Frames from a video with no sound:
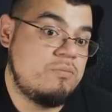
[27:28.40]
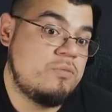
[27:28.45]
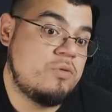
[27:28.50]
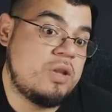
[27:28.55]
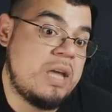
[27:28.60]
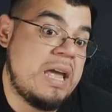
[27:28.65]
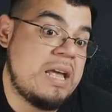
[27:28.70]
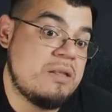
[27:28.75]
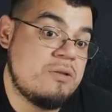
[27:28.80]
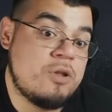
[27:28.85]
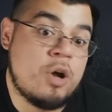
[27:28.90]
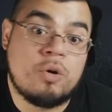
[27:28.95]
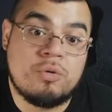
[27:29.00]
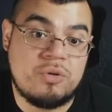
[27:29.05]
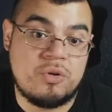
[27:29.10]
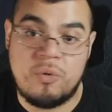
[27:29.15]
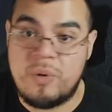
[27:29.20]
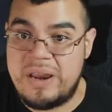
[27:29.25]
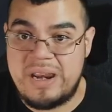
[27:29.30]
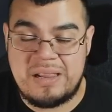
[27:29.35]

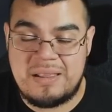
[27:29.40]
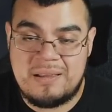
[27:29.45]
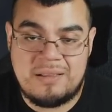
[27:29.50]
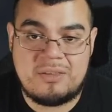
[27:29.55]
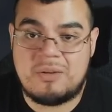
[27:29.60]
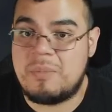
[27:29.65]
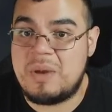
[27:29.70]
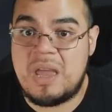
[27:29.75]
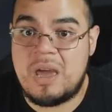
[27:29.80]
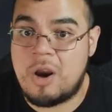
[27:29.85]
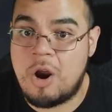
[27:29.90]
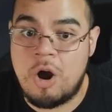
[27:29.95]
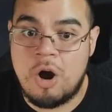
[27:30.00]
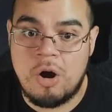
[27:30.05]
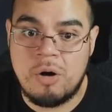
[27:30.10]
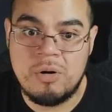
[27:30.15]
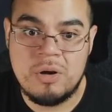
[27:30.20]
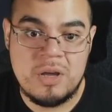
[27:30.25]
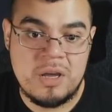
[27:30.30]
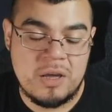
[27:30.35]
do anything to me at
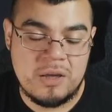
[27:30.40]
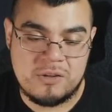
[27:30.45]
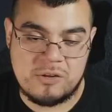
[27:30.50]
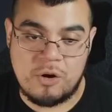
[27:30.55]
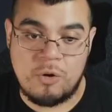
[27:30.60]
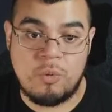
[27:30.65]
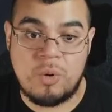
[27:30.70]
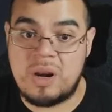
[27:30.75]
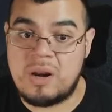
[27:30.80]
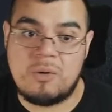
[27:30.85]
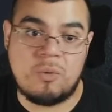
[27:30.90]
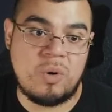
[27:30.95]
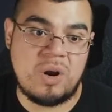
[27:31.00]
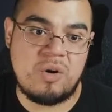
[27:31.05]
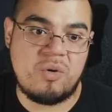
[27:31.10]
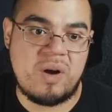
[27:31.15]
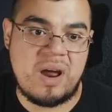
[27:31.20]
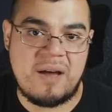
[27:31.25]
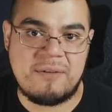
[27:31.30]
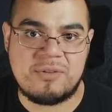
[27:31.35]
all. So what
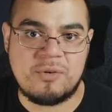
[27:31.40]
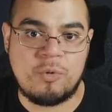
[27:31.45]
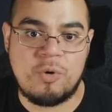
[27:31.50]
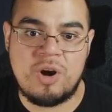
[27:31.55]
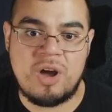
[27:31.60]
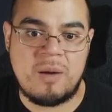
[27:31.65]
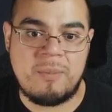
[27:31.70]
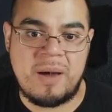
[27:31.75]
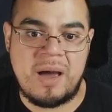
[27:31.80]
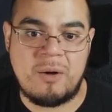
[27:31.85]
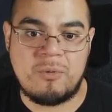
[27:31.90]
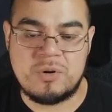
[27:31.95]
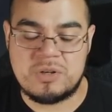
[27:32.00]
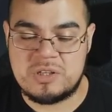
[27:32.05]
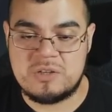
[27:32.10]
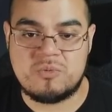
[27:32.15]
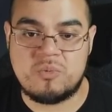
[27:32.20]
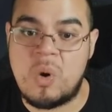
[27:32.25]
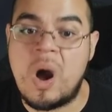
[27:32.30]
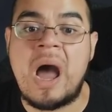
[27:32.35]
do I have to worry about? Which
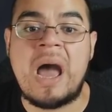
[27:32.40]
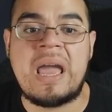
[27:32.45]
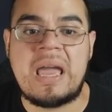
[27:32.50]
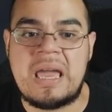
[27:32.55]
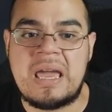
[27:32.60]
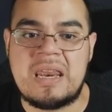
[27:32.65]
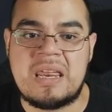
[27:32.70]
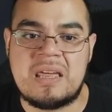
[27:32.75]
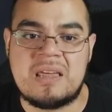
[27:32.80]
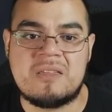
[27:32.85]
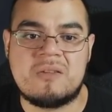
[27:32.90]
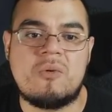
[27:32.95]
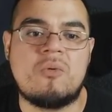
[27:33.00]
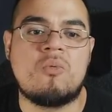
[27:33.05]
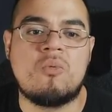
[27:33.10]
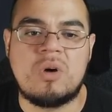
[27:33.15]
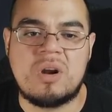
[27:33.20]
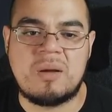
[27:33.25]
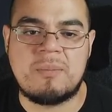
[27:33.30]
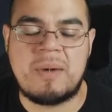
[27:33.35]
is why it is
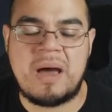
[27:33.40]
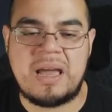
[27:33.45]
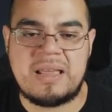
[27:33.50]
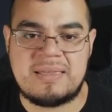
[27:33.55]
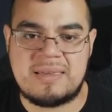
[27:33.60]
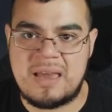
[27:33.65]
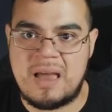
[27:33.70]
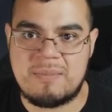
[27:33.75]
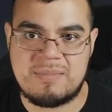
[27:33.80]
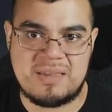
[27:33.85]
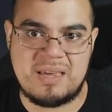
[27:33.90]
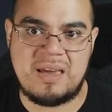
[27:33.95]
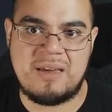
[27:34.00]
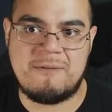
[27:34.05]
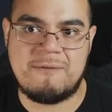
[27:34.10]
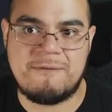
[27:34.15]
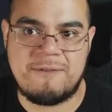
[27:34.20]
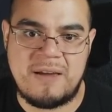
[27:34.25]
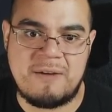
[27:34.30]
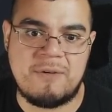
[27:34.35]
one of my top 10
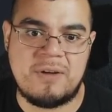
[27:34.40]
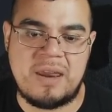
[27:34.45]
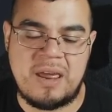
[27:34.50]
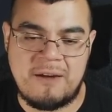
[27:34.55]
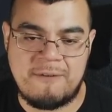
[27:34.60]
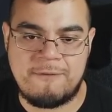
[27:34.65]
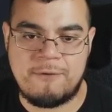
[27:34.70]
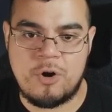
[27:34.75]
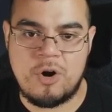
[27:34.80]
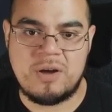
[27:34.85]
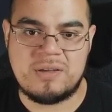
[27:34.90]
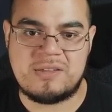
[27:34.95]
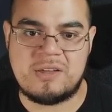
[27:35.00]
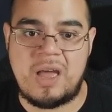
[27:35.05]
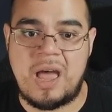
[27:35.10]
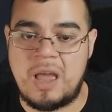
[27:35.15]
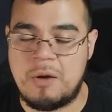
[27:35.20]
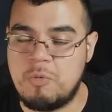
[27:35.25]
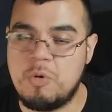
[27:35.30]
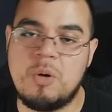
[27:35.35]
favorite FRs. So
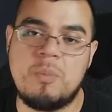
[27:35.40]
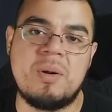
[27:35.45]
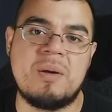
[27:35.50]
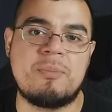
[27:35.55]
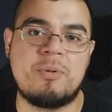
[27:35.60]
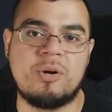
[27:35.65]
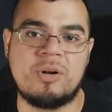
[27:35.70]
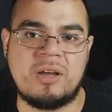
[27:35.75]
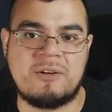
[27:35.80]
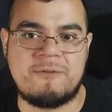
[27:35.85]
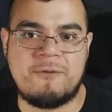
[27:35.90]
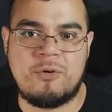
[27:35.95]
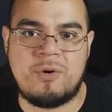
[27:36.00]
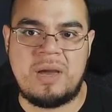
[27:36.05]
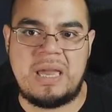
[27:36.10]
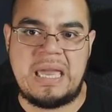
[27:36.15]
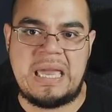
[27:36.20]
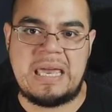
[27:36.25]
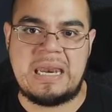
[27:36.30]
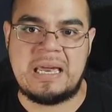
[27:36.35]
I will be pulling for it